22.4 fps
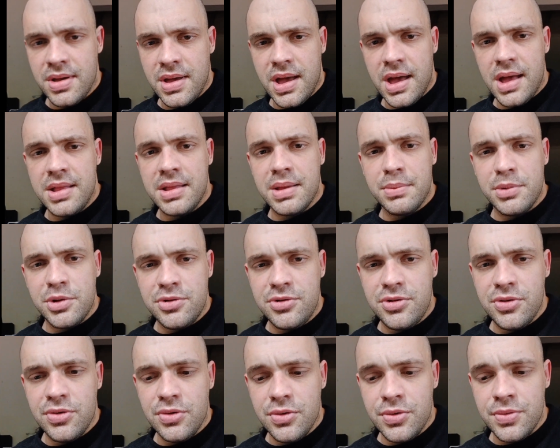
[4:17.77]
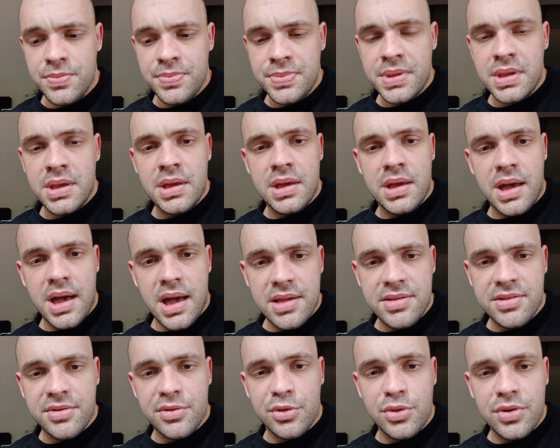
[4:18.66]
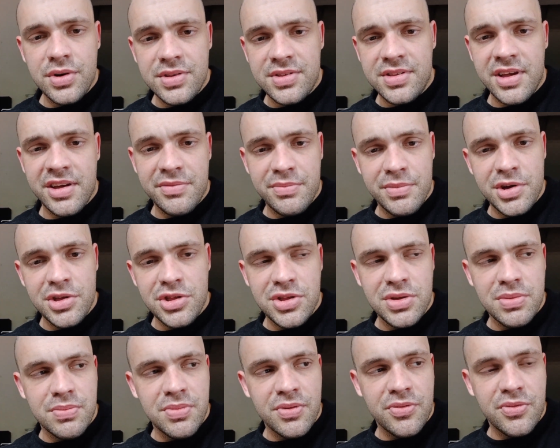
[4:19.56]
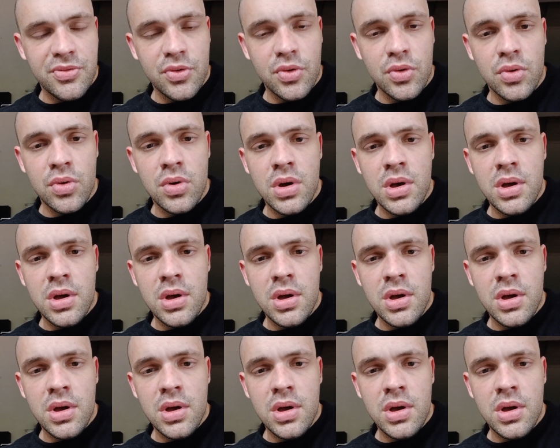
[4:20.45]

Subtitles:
And number two, as I always have mentioned before,